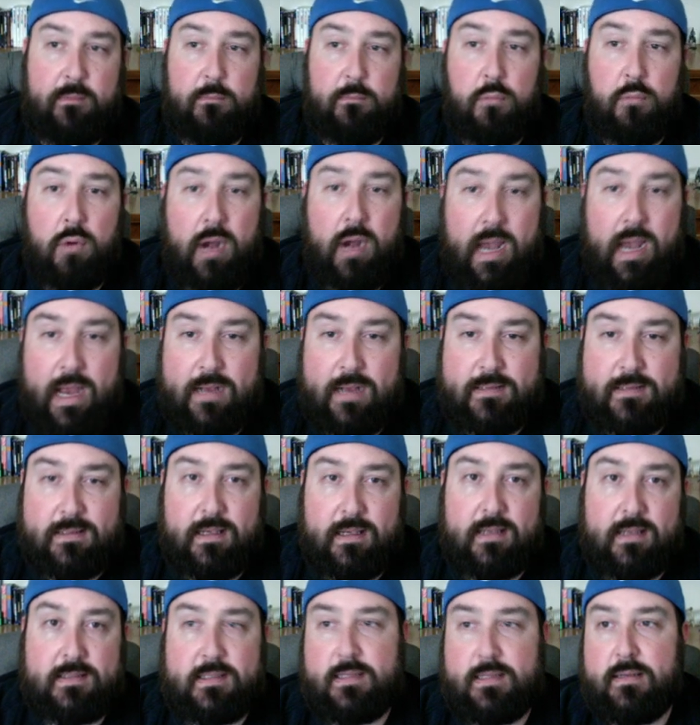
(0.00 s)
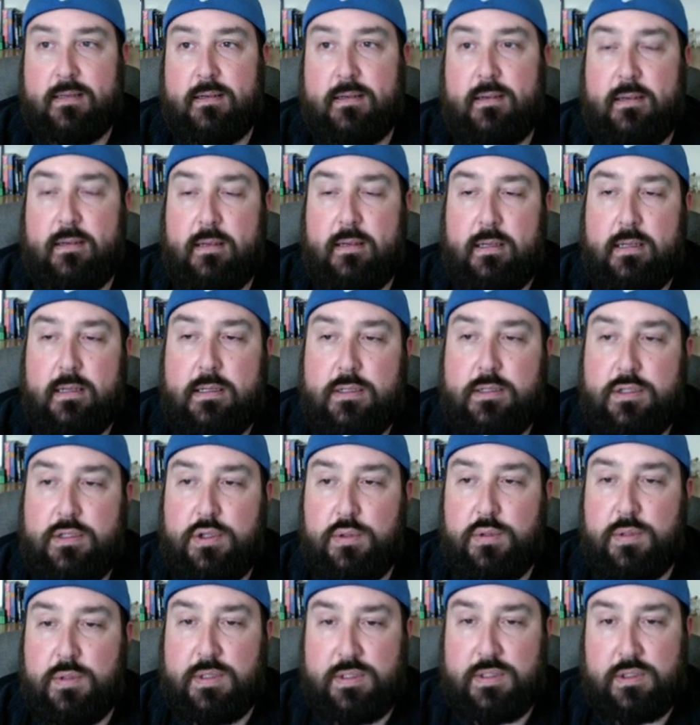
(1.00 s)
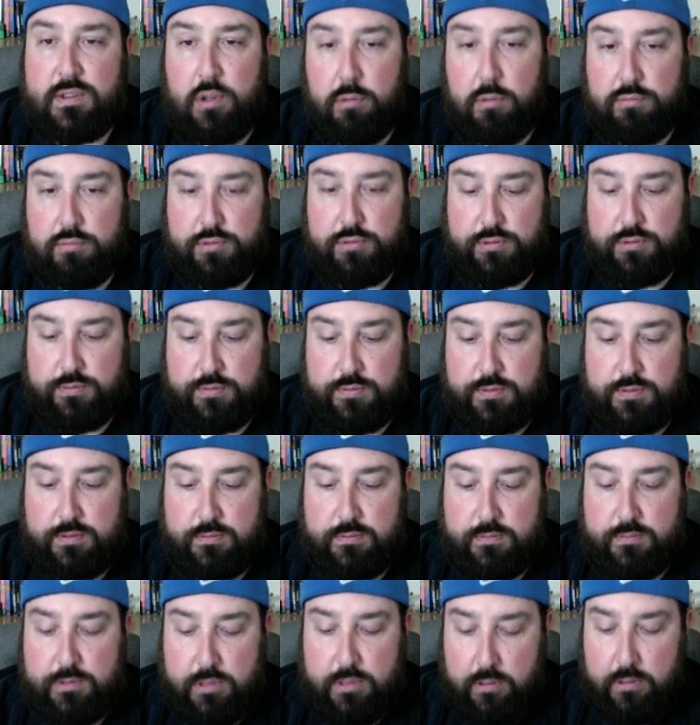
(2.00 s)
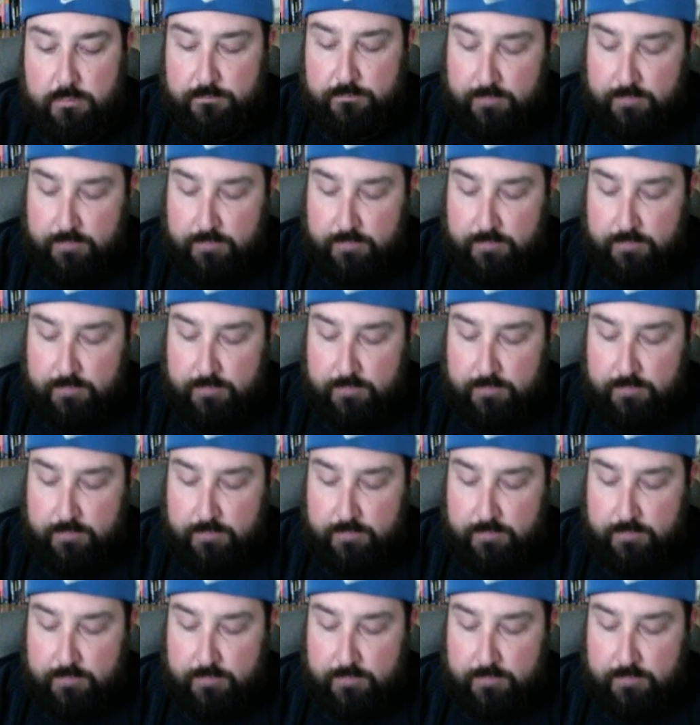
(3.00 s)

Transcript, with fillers: more access to the sculptures so